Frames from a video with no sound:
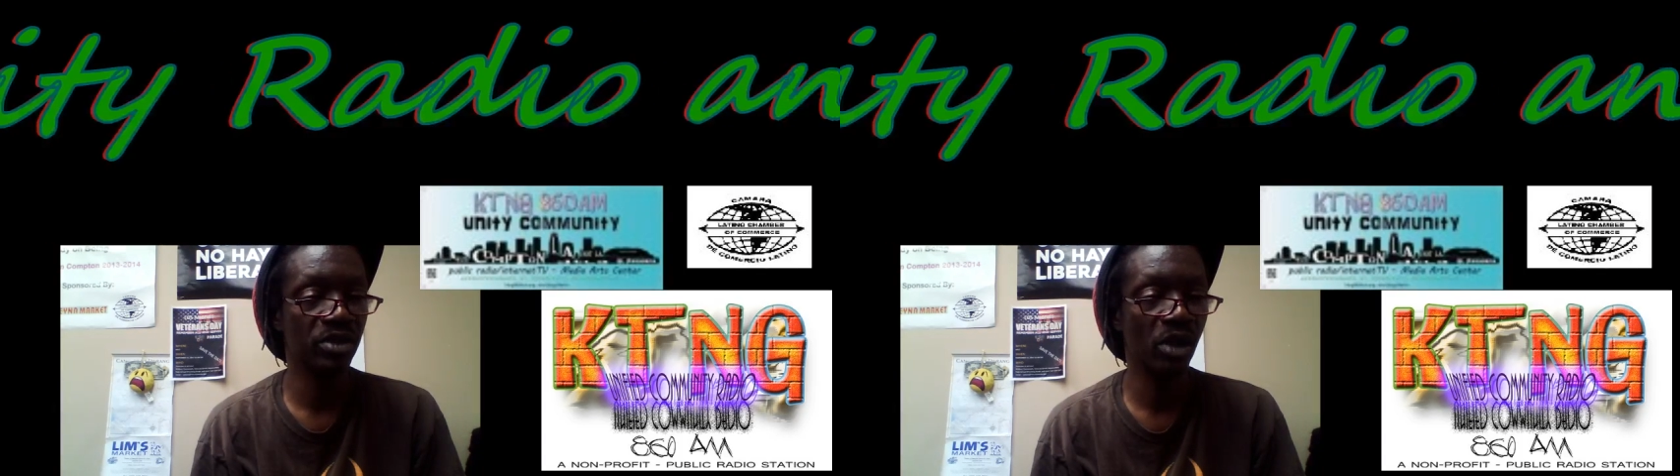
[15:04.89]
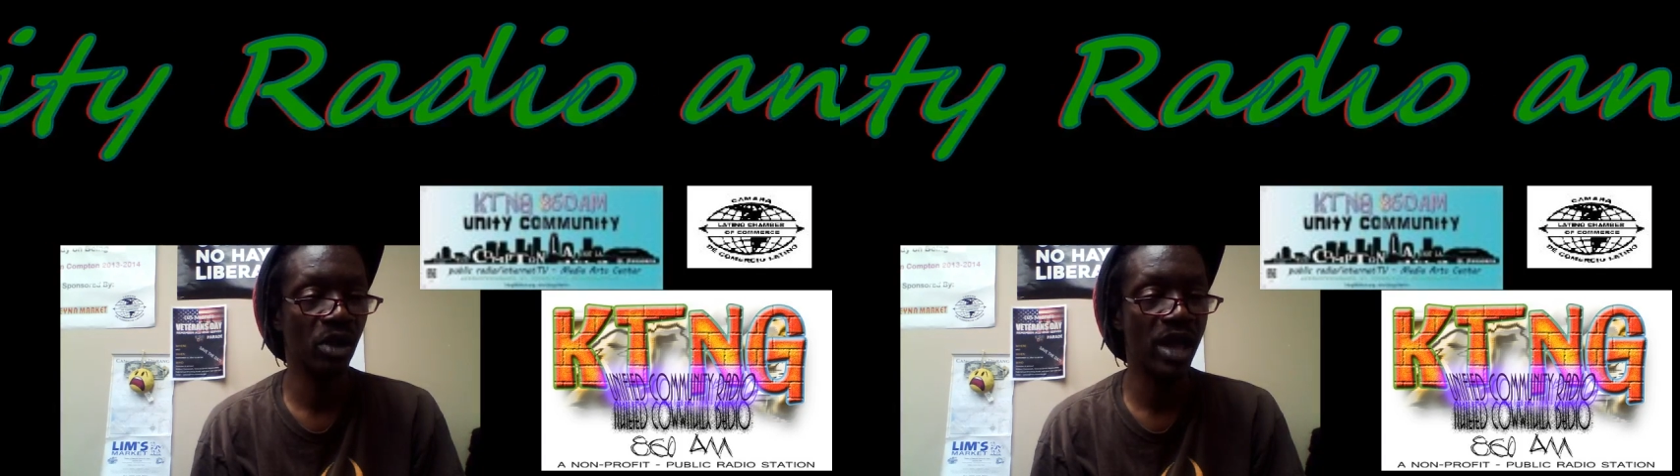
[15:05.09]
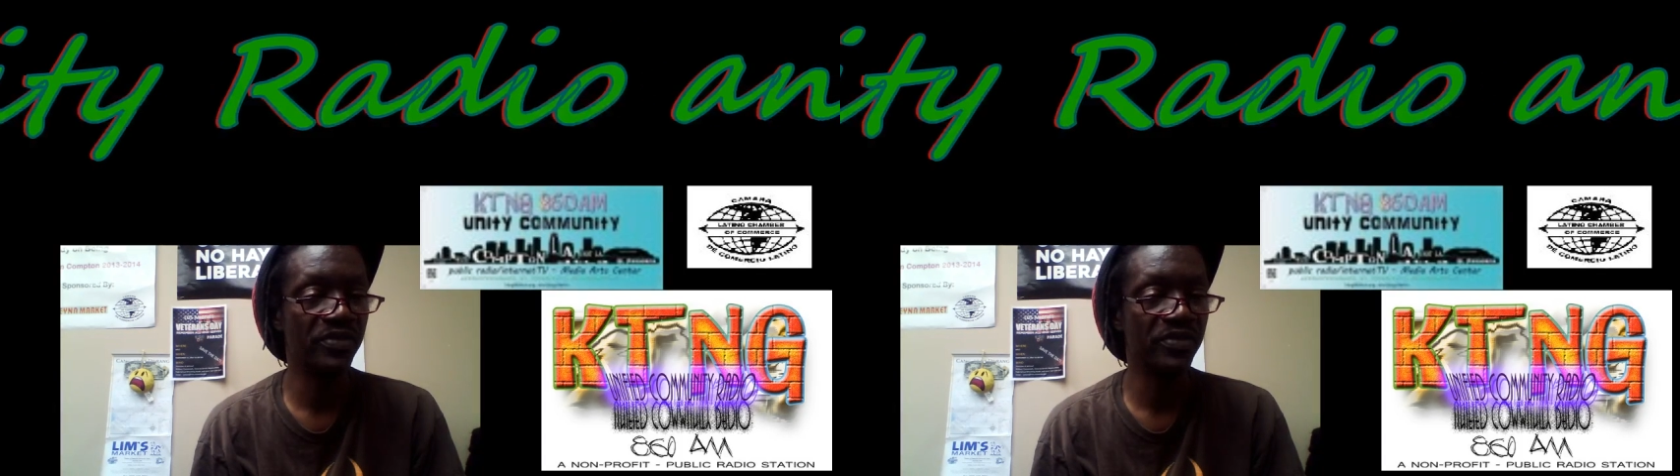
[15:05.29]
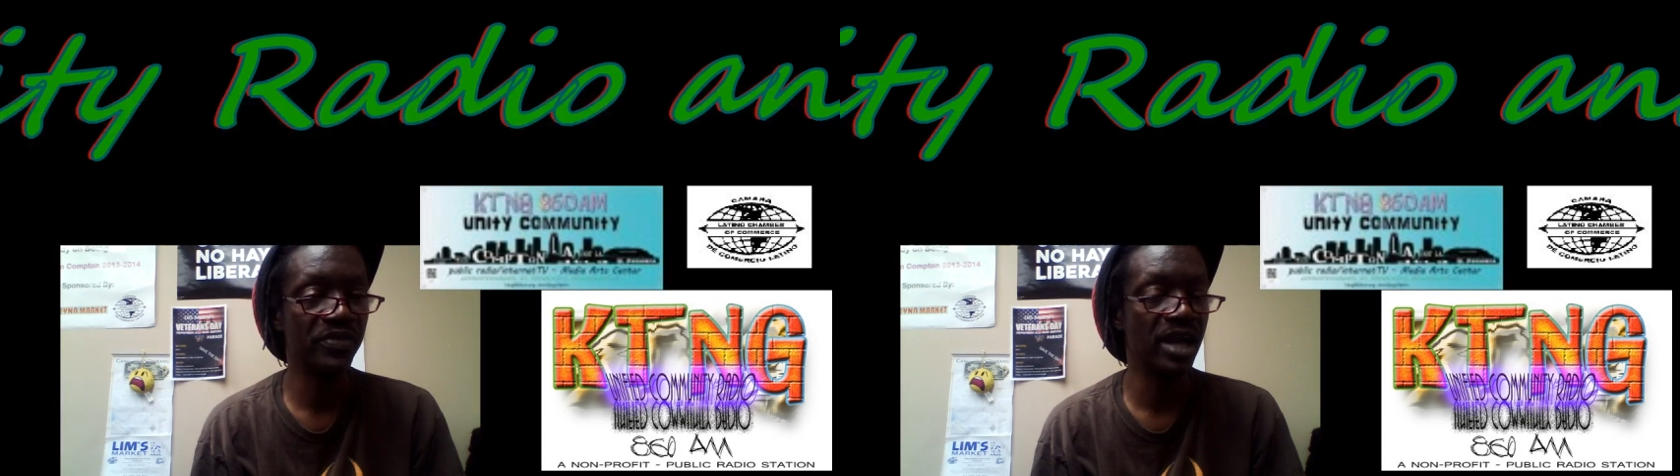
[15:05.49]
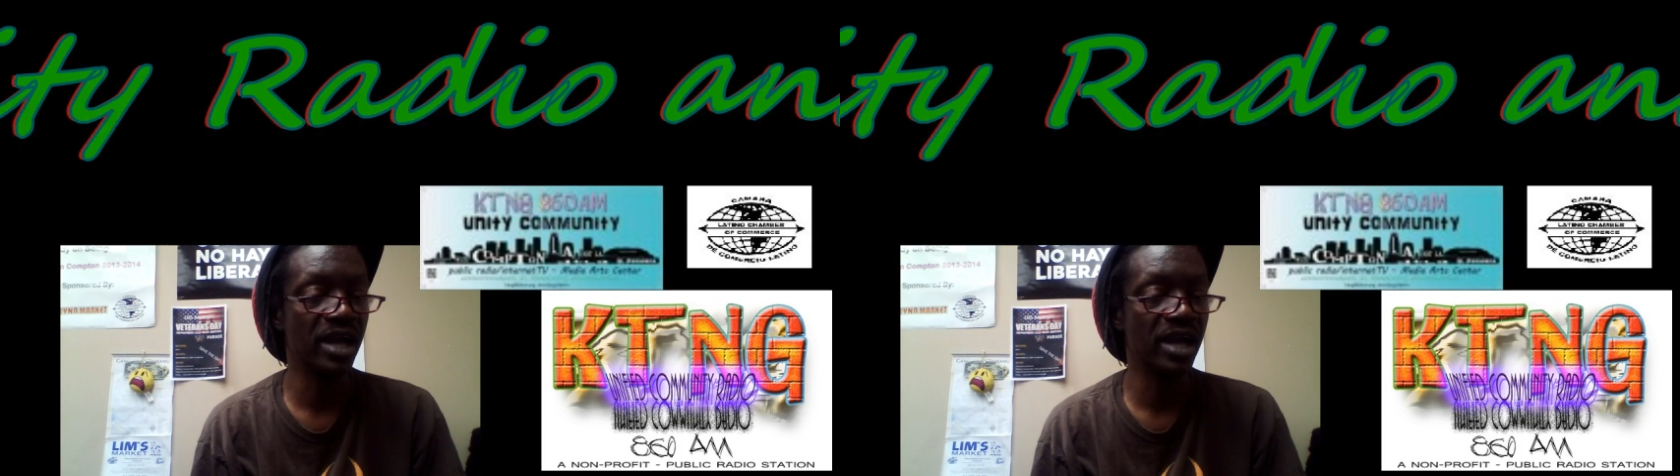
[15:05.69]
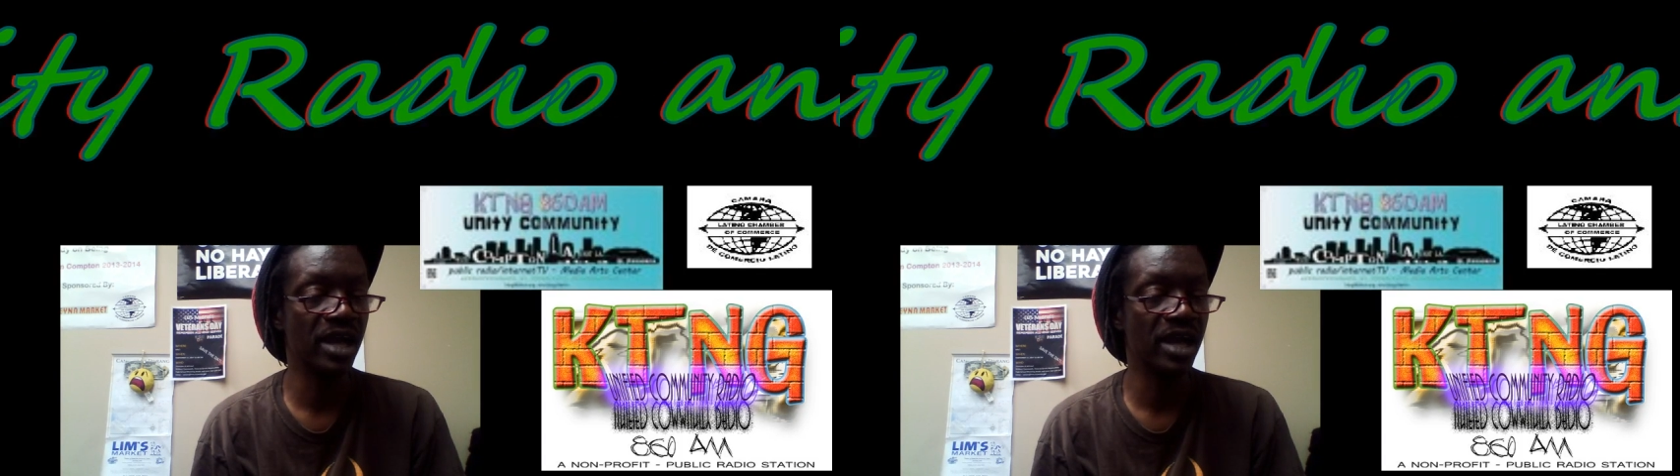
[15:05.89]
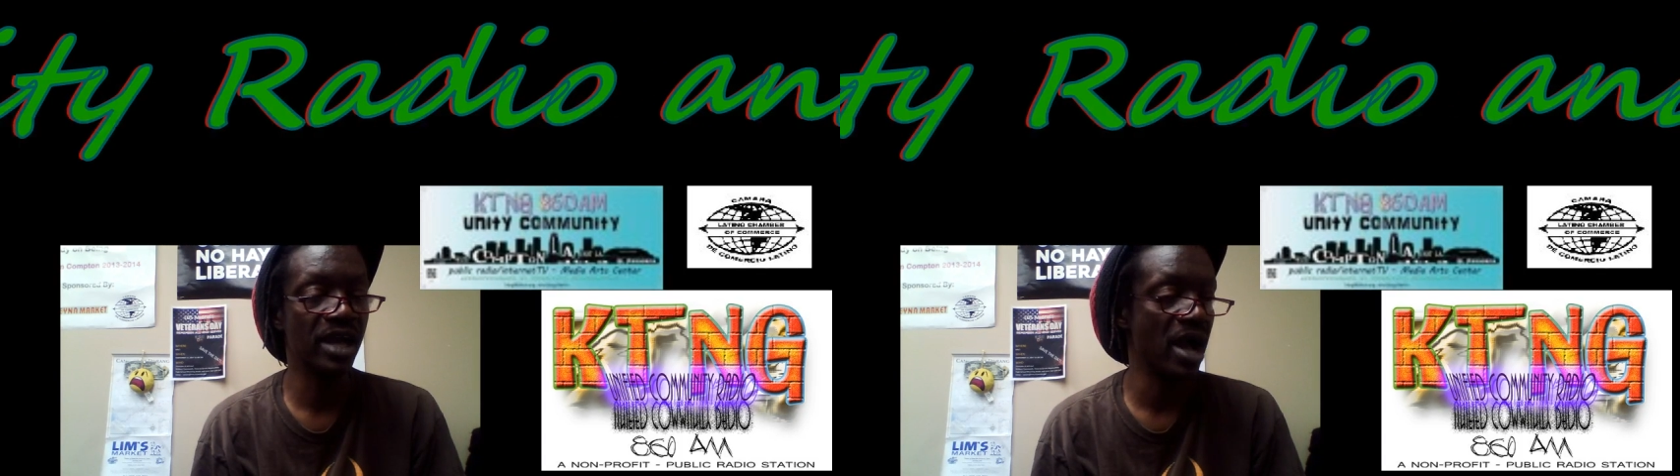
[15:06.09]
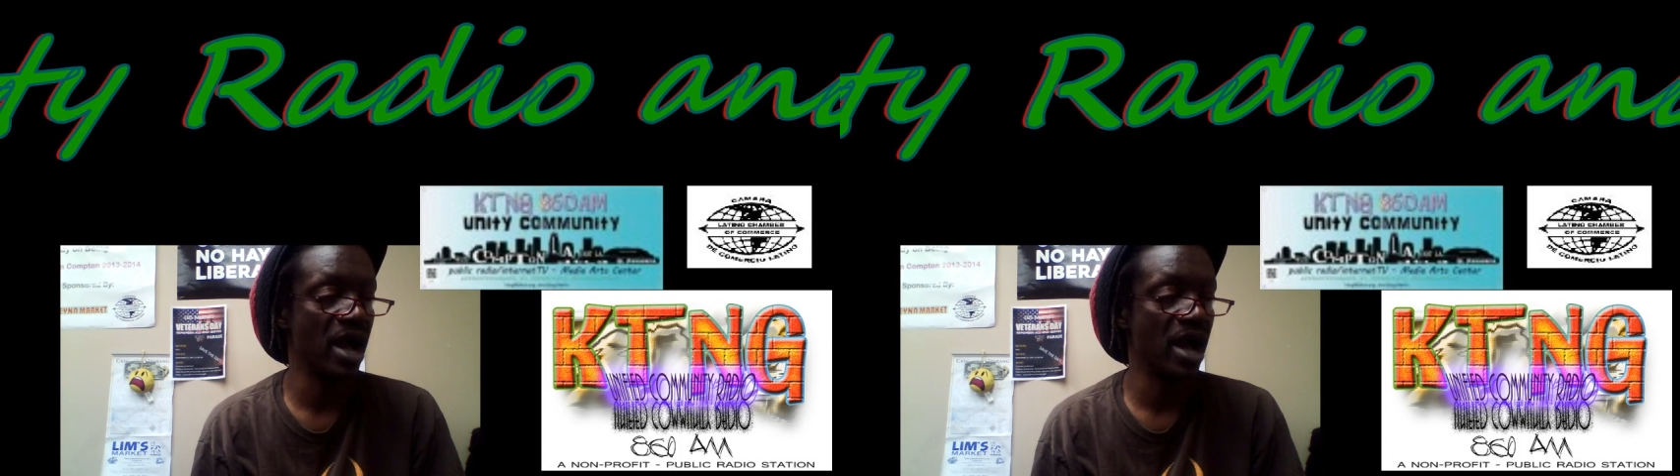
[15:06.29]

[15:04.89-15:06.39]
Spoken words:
have to think outside the box